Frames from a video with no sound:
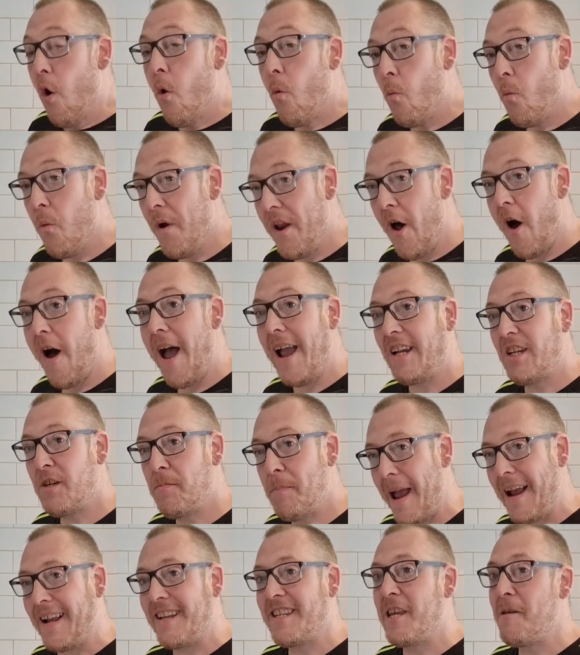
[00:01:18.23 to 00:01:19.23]
We're not
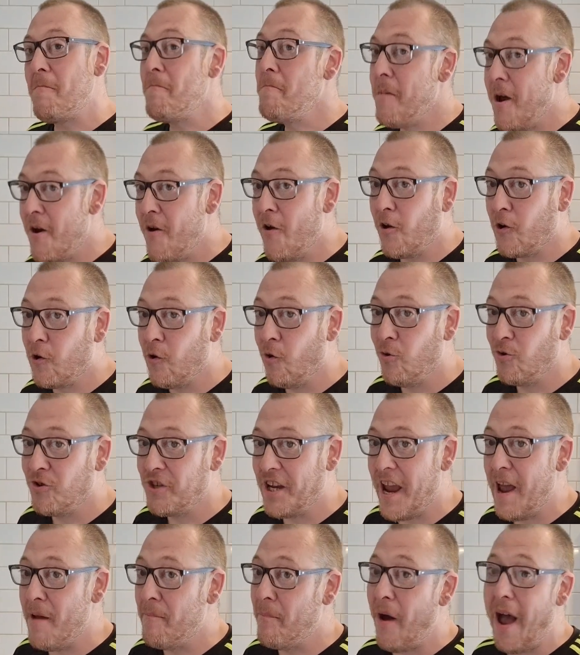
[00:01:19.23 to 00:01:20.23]
expecting miracles
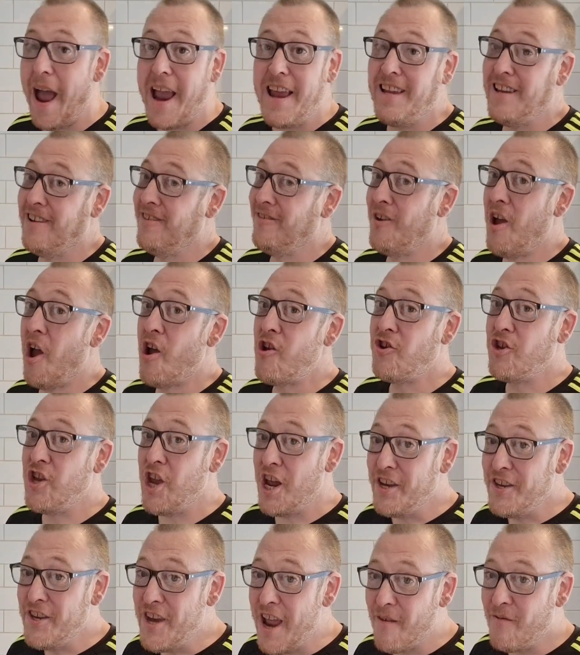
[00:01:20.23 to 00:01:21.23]
here, but hey,
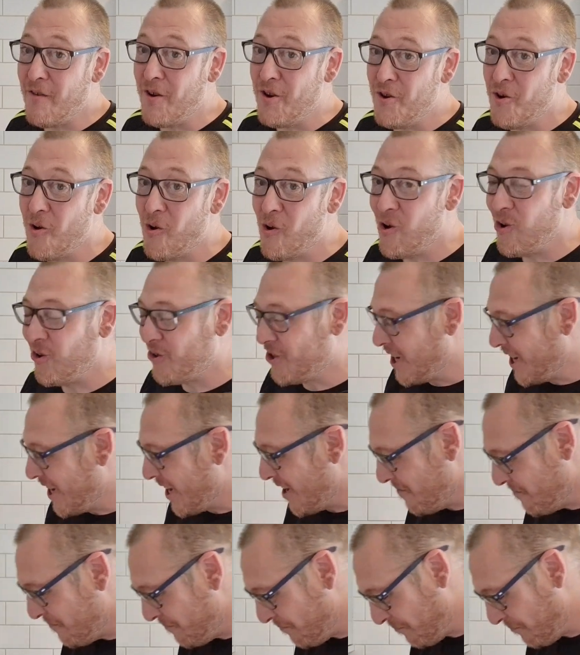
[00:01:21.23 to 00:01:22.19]
you never know, do you?